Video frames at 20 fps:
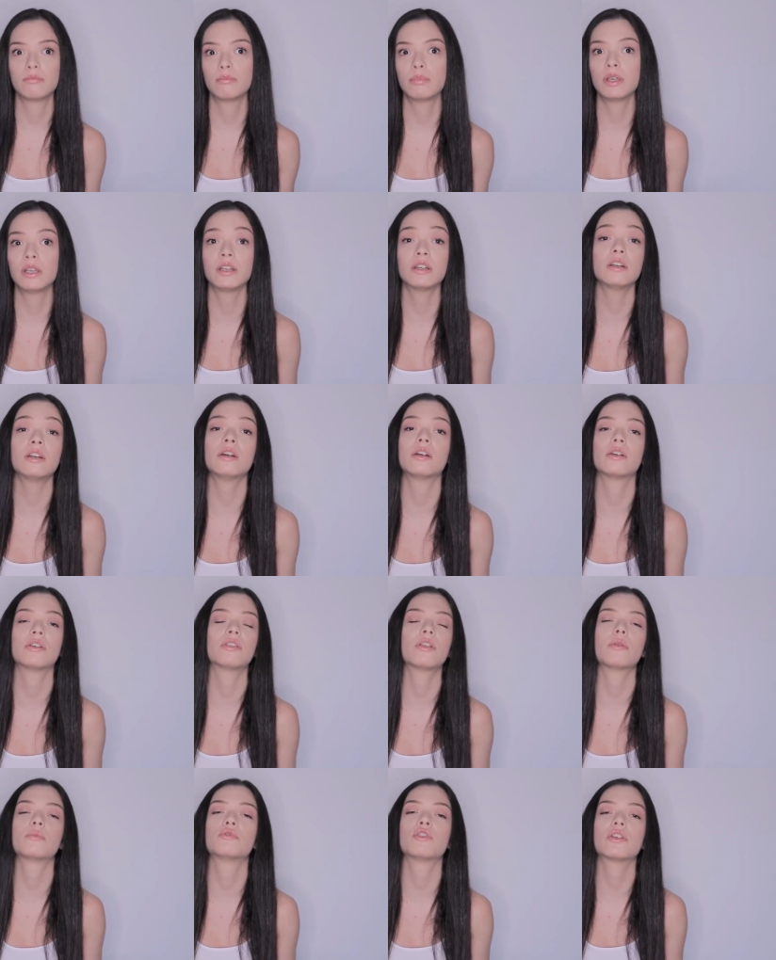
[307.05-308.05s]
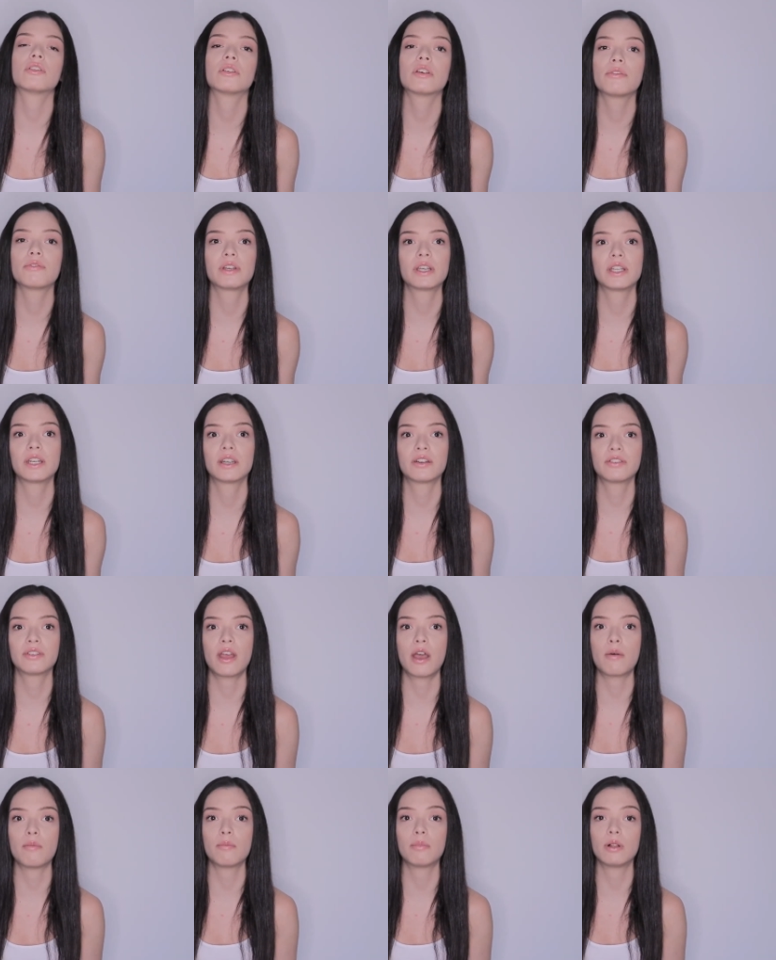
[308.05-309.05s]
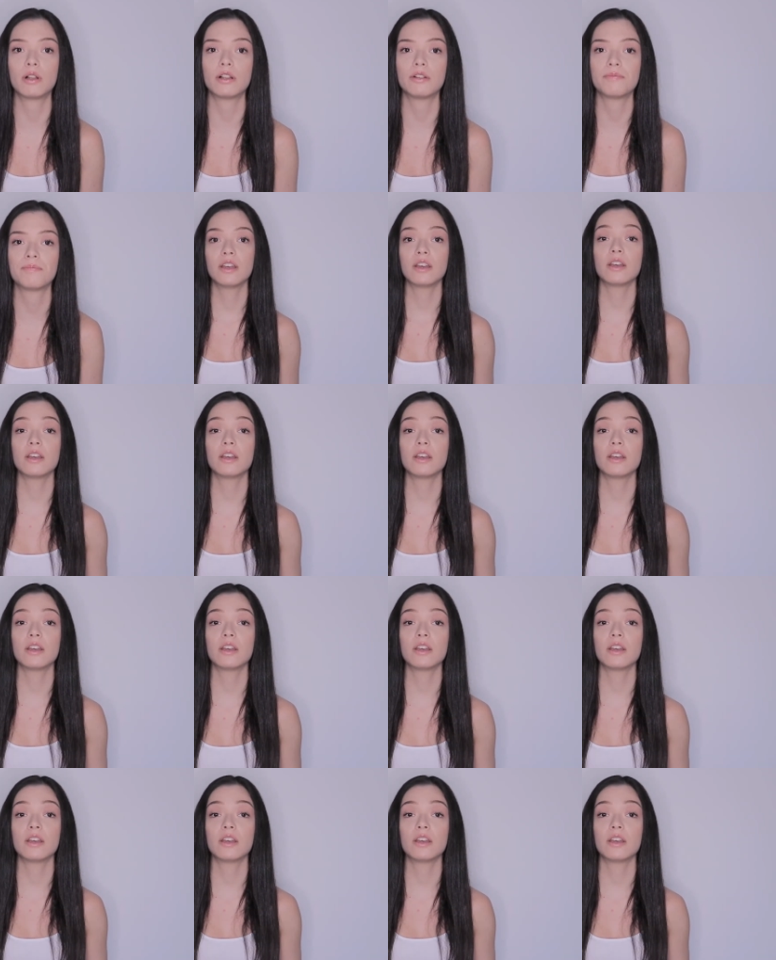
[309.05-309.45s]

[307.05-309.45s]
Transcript: being a nurse. I'm just giving an example.